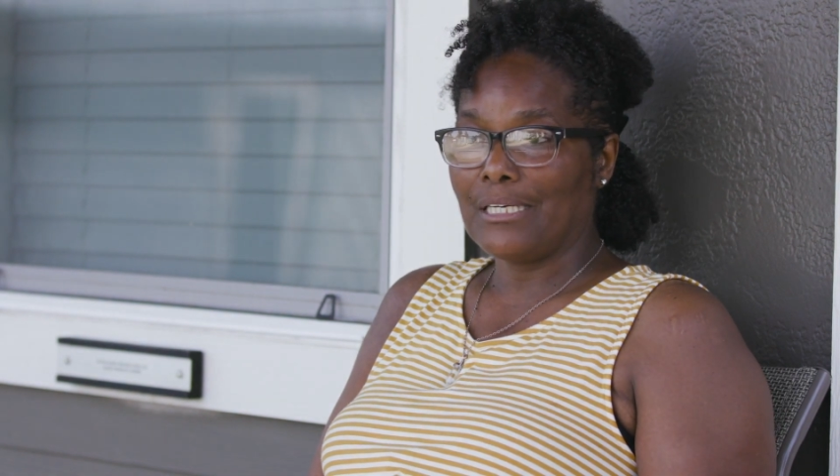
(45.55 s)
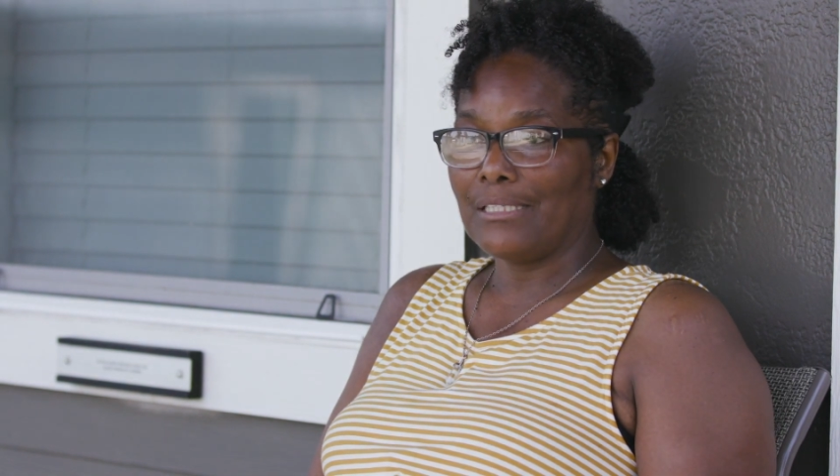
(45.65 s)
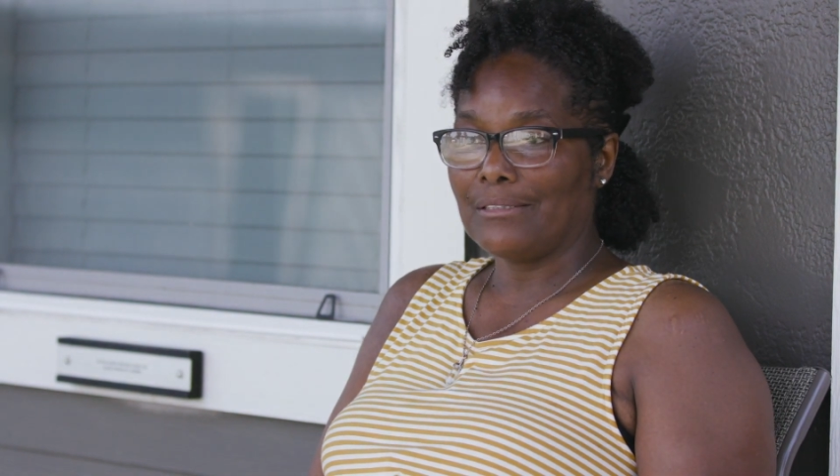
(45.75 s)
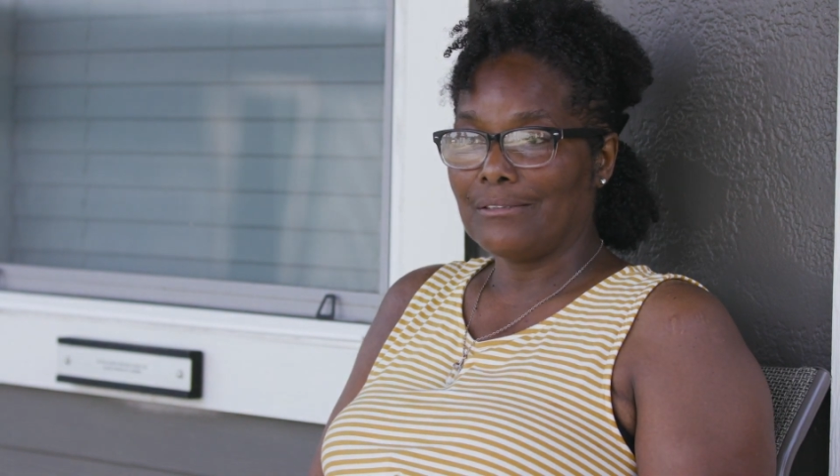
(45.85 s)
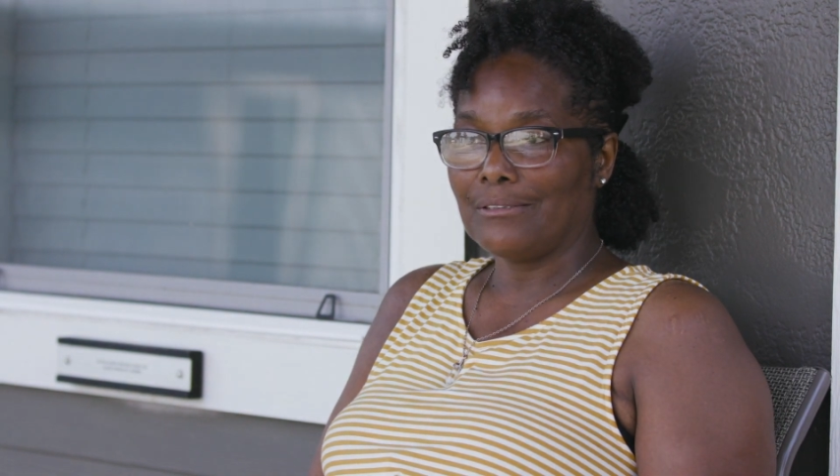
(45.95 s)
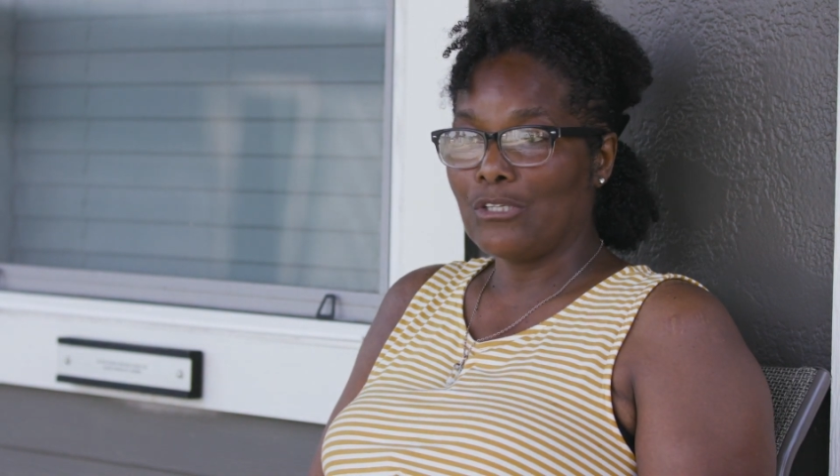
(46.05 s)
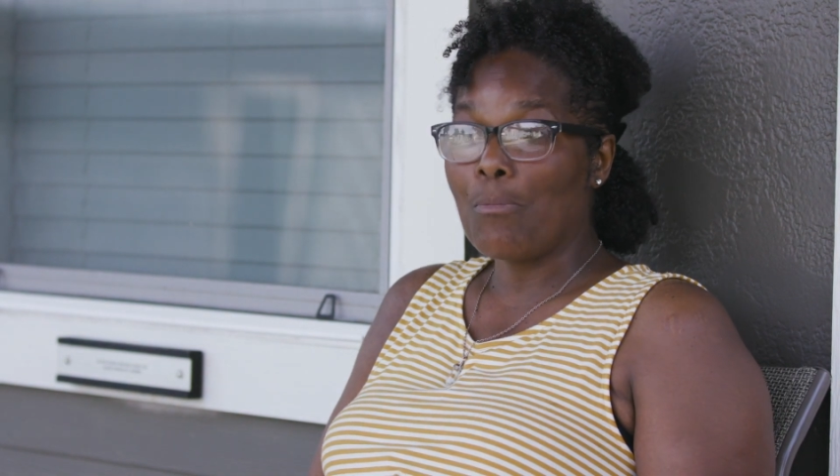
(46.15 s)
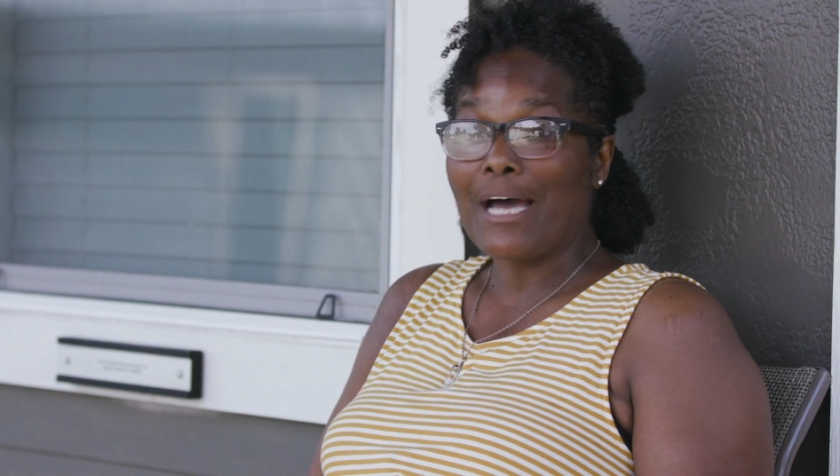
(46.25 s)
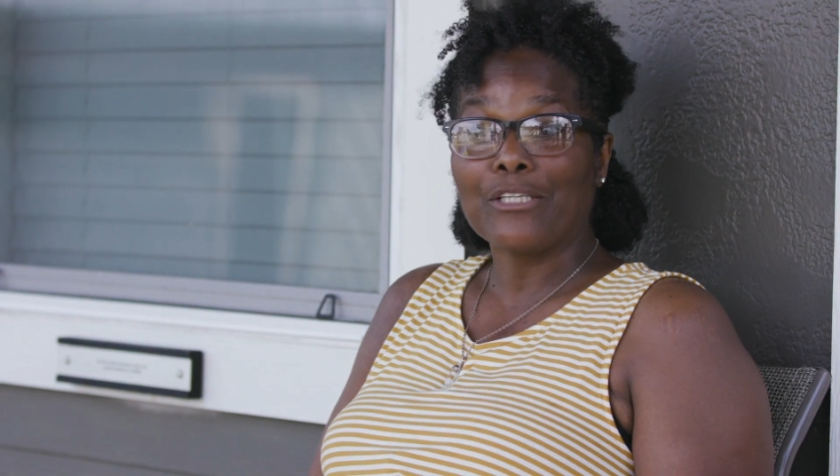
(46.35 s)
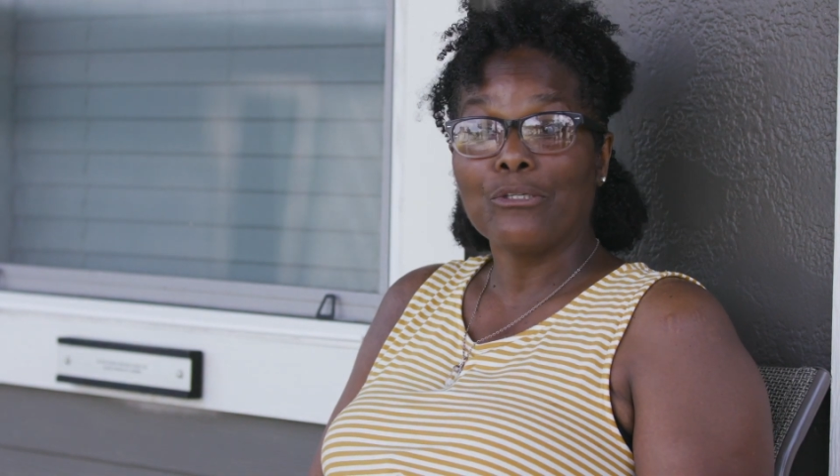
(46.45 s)
And
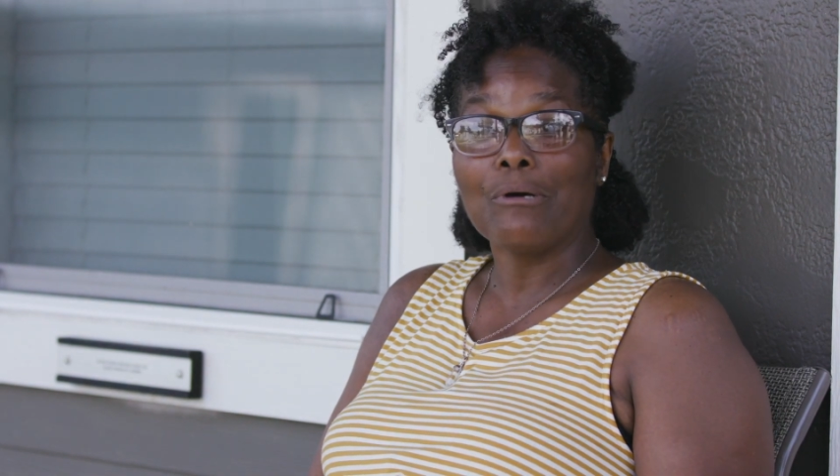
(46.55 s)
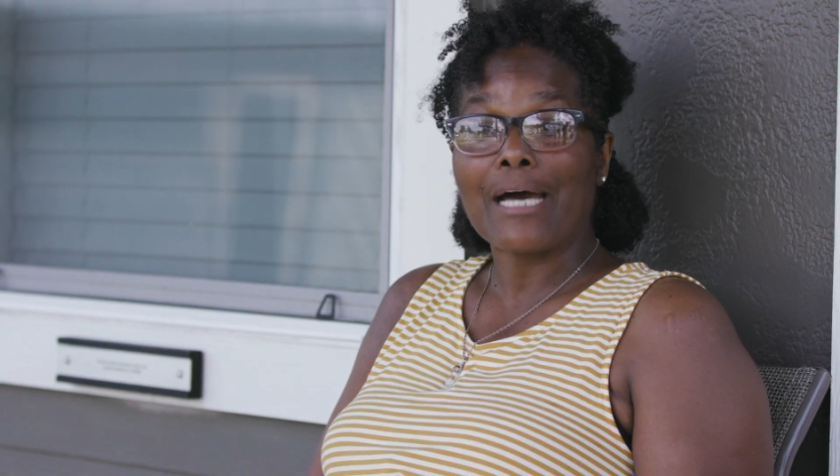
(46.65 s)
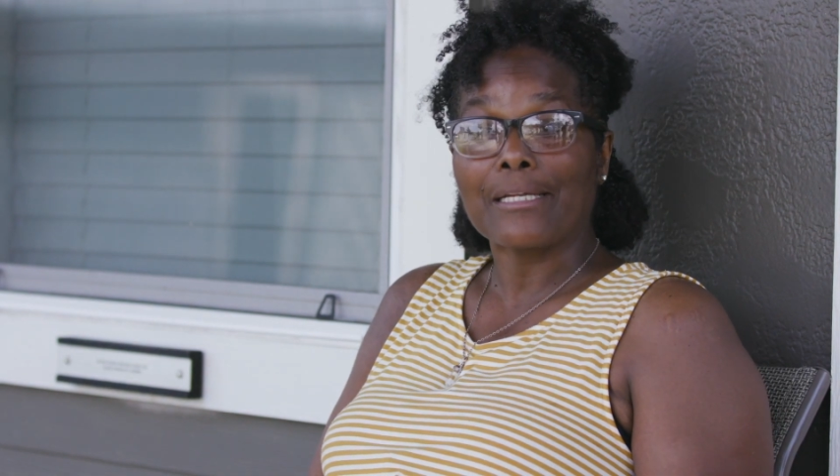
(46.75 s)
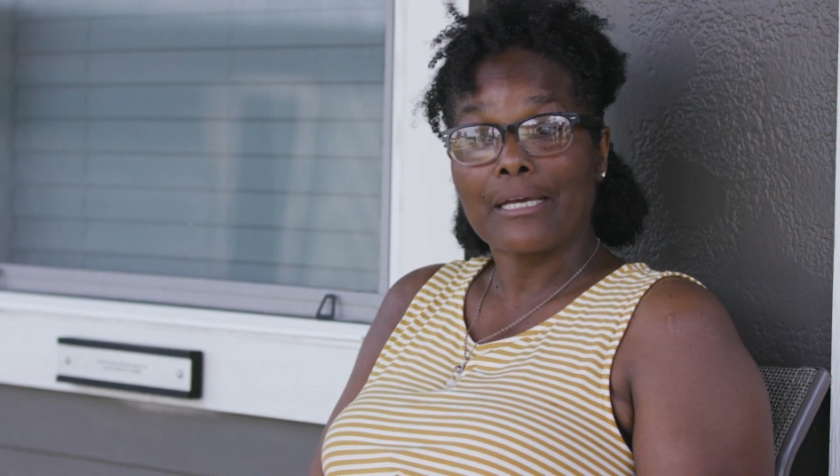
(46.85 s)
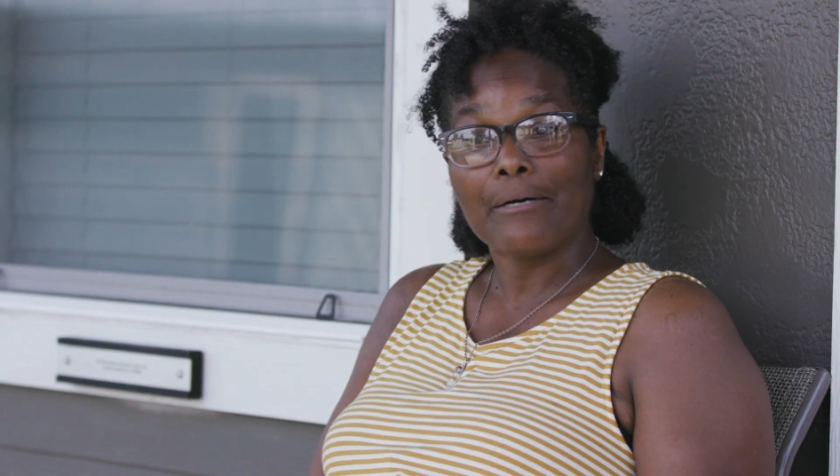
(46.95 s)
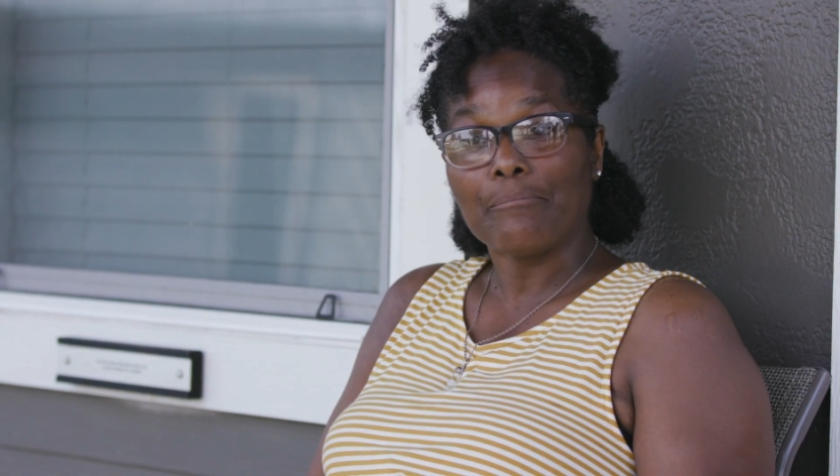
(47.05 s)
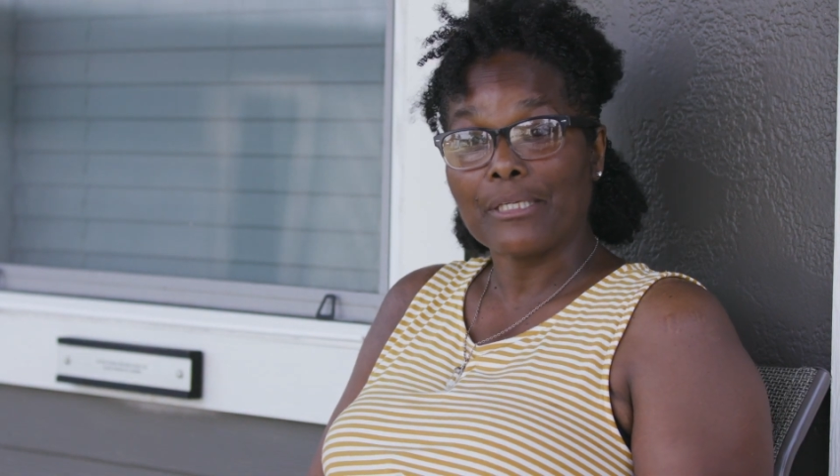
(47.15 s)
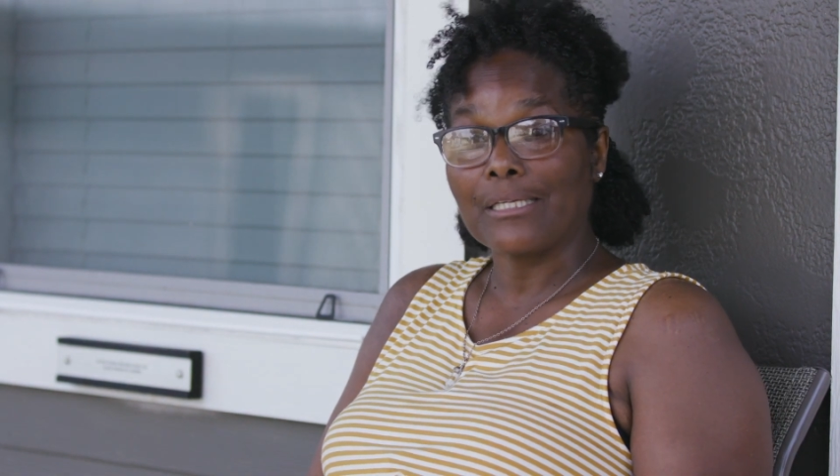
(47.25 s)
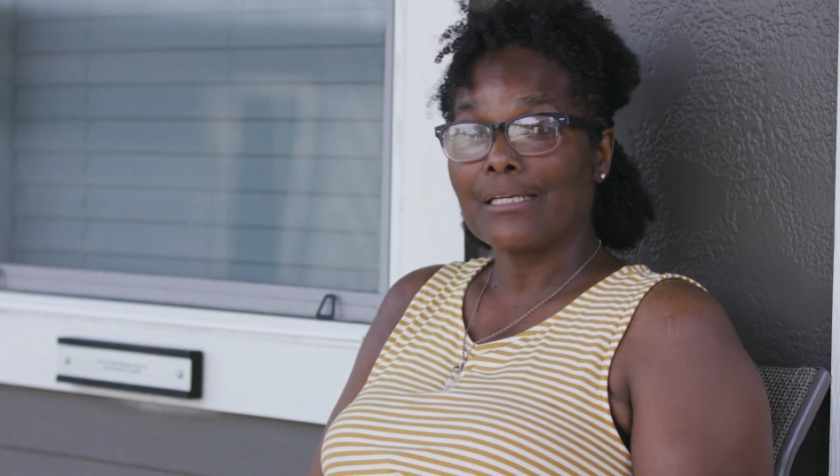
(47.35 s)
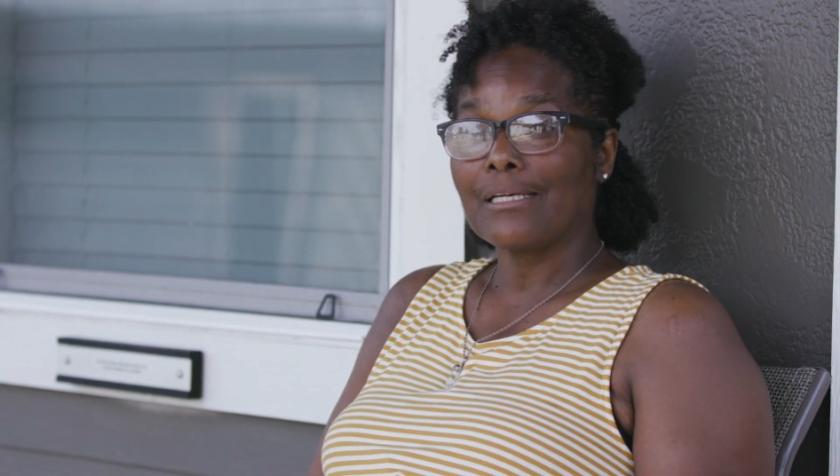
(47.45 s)
nobody knew how to help me.